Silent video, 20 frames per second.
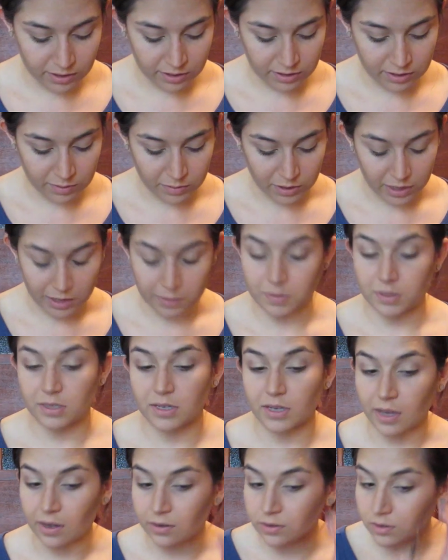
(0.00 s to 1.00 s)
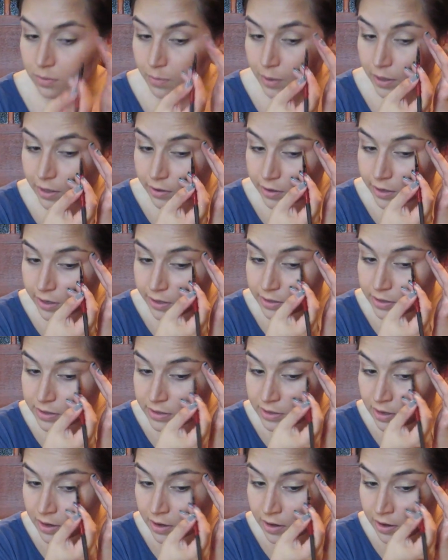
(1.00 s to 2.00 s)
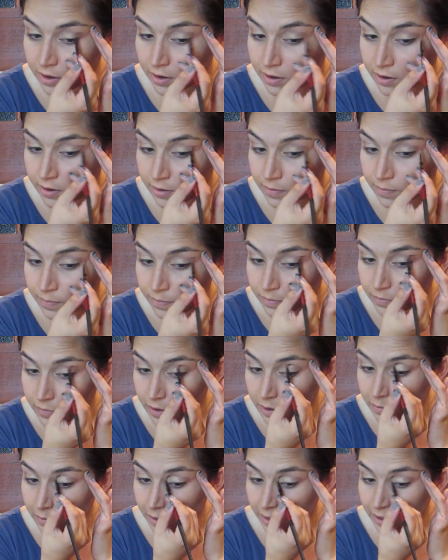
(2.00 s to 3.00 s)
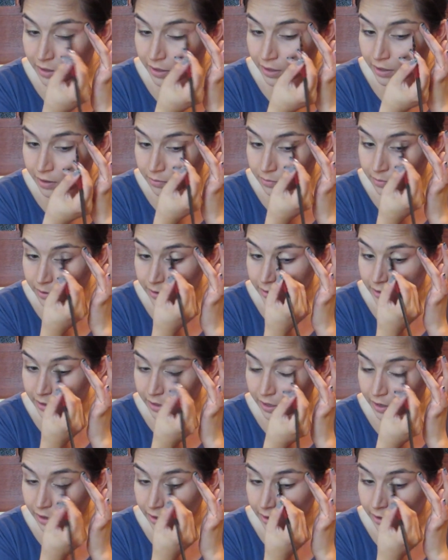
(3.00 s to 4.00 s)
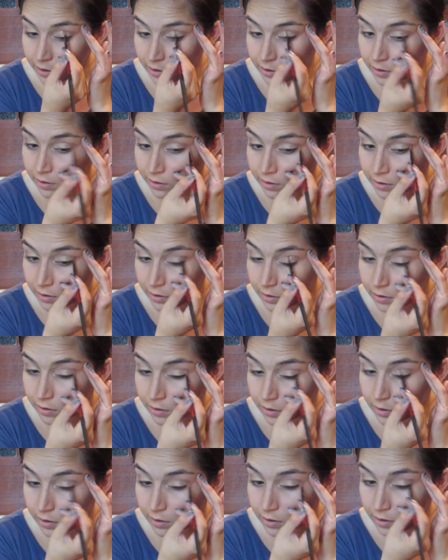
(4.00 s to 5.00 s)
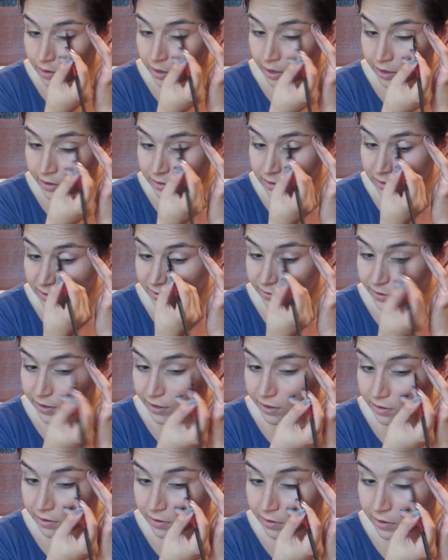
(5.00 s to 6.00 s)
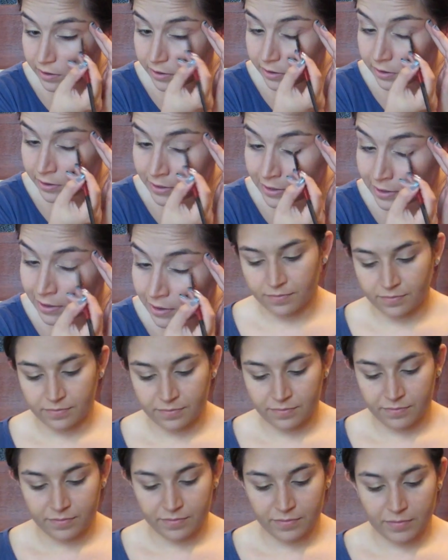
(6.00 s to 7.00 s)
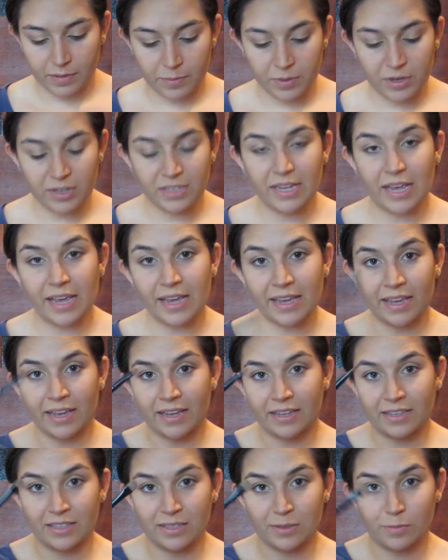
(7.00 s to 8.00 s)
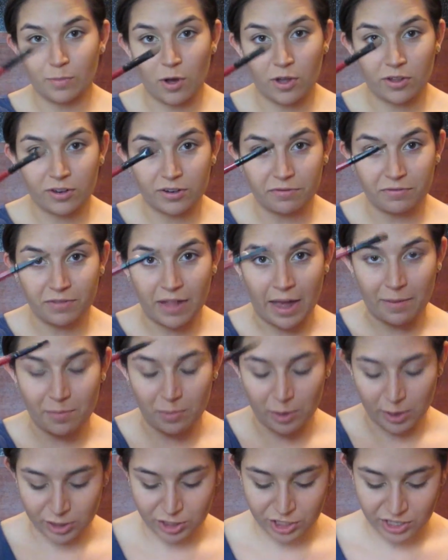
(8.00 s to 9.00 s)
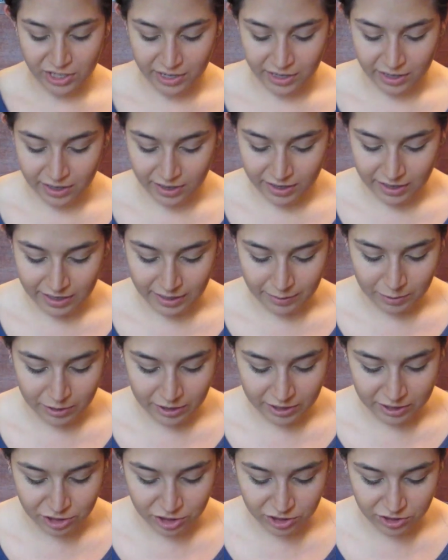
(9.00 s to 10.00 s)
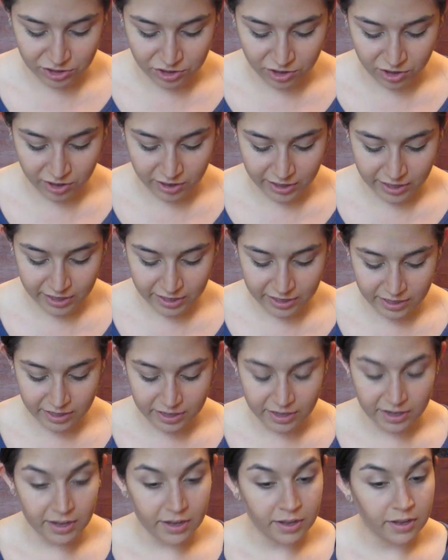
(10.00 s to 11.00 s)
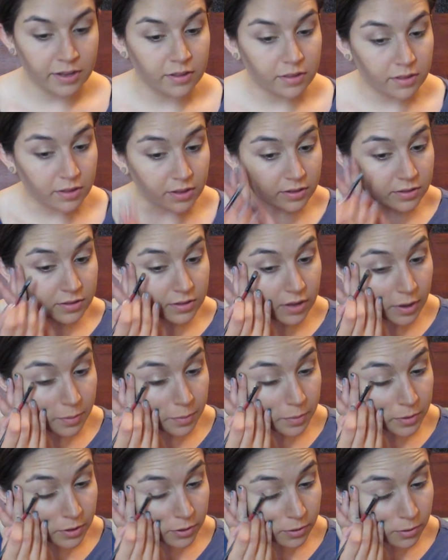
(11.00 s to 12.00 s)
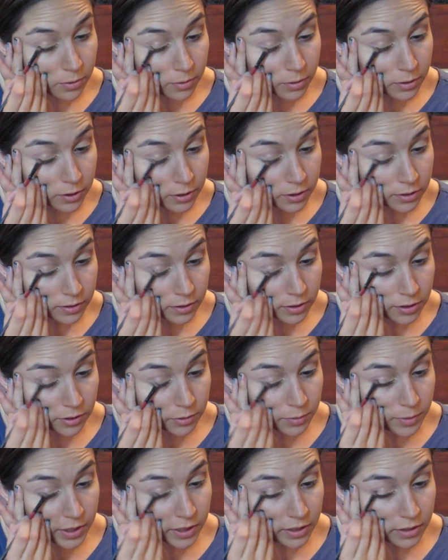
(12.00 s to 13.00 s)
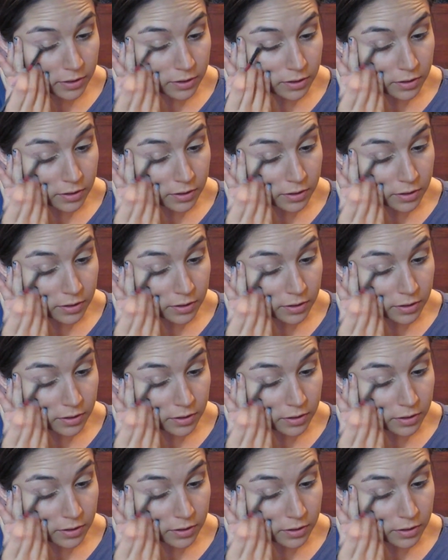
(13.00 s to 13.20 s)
it sometimes to get into my crease and make like a really nice defined crease. I'm going to take a smaller flat brush here and I'm going to just darken this up in the corner a little bit,